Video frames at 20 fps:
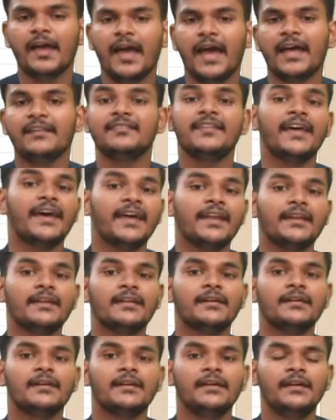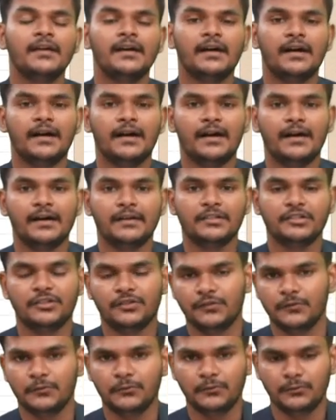and then
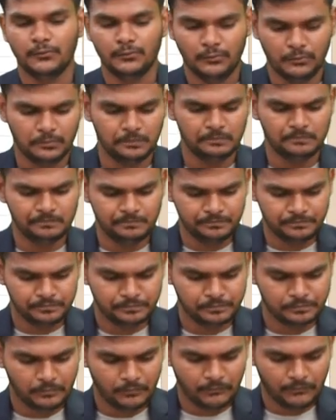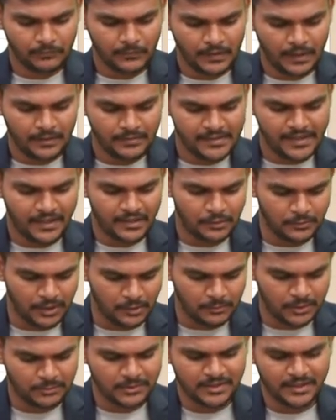to the other one.
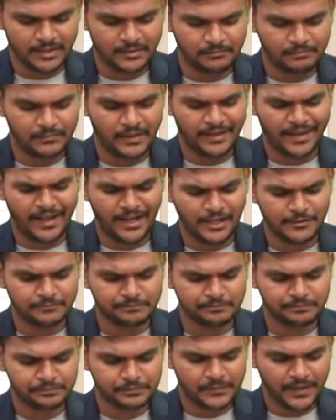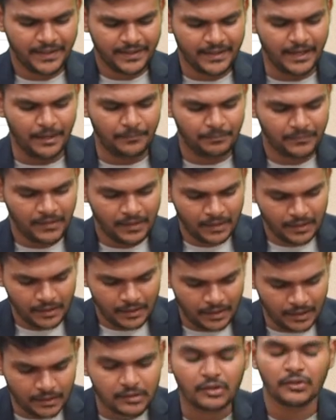What was it again? Yeah.
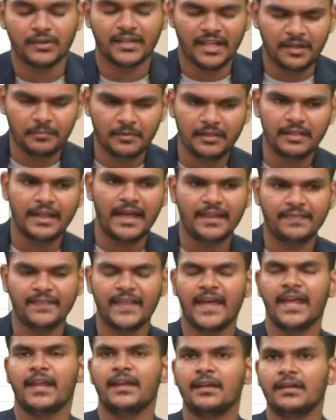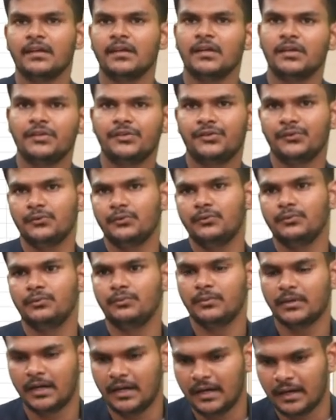To table and then
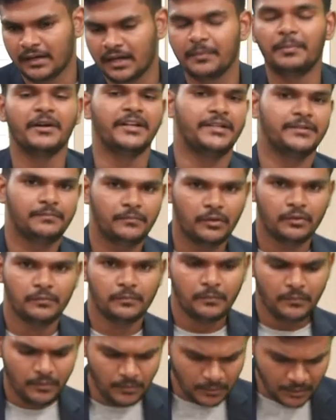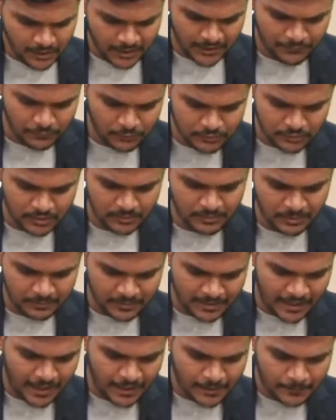to cupboard. Okay, folks, should remember
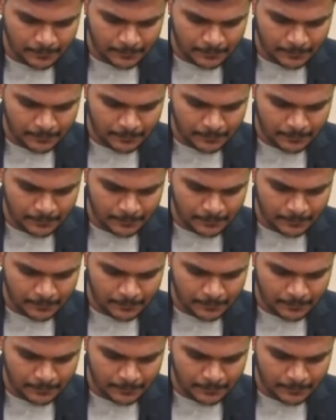that.